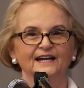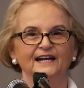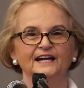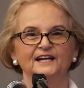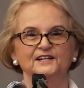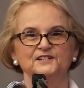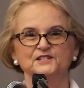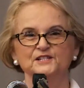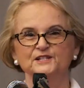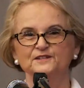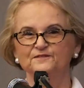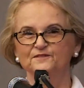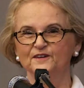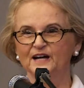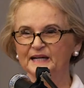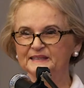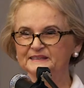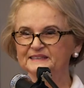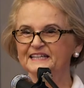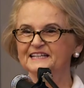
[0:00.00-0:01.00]
And she
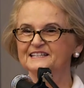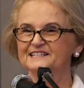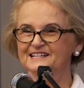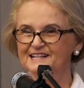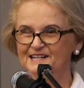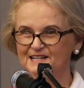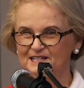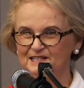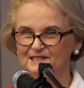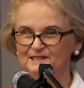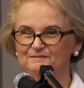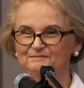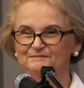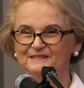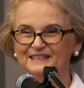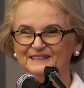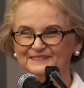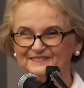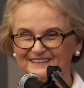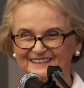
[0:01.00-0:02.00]
finally did
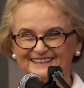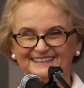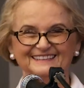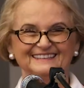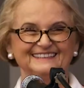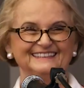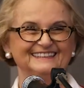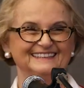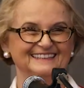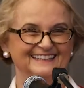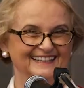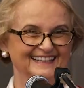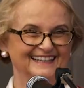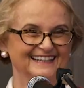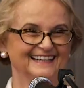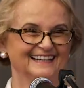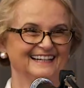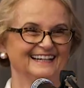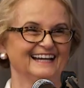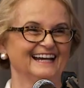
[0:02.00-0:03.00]
it.
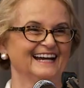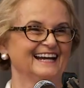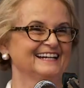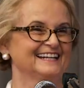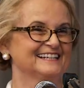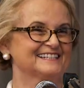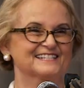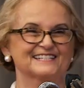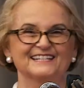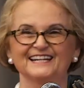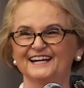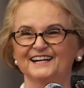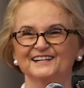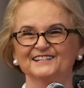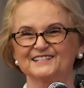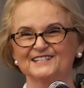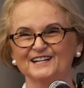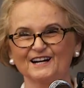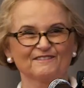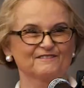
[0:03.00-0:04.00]
And it
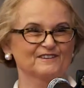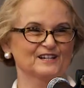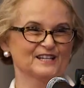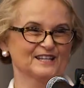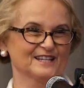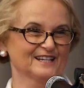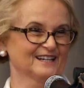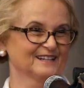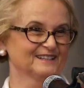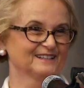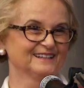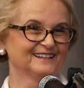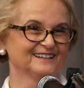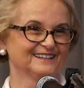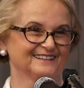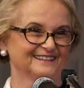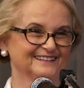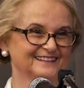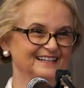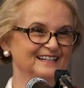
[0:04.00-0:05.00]
changed everything.
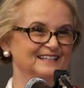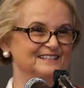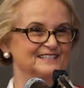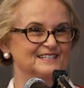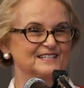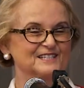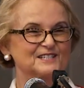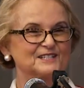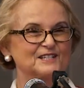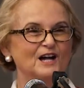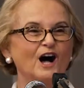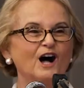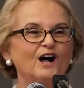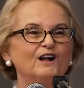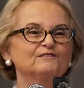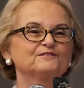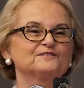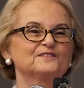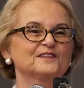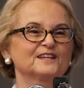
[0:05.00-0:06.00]
It
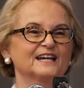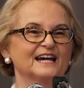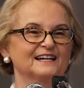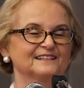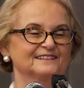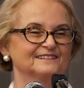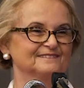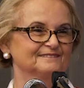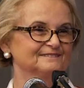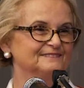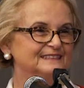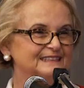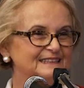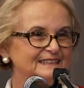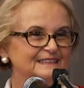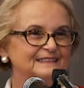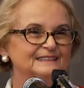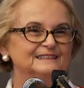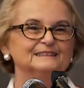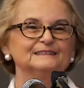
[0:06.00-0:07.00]
dissolved that
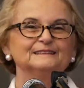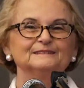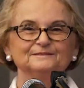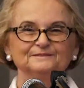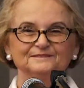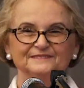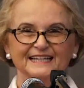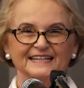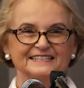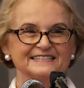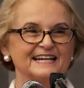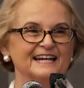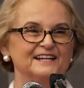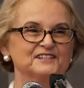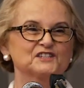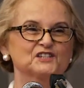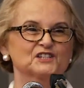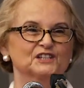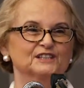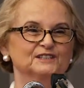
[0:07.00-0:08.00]

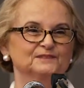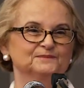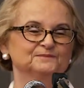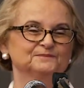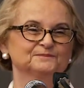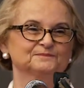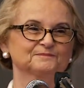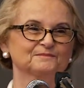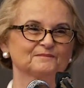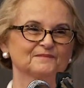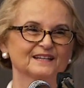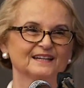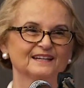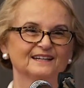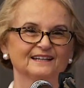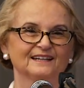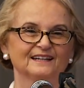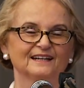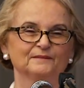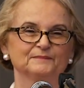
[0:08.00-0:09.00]
tension.
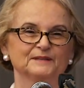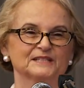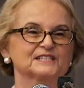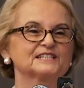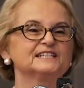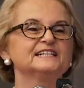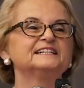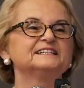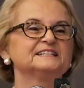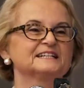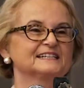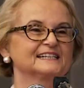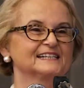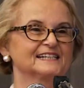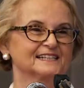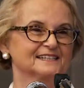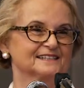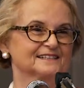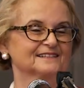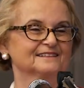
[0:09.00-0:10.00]
But she did
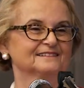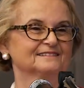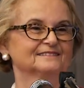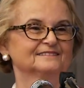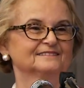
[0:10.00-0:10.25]
it.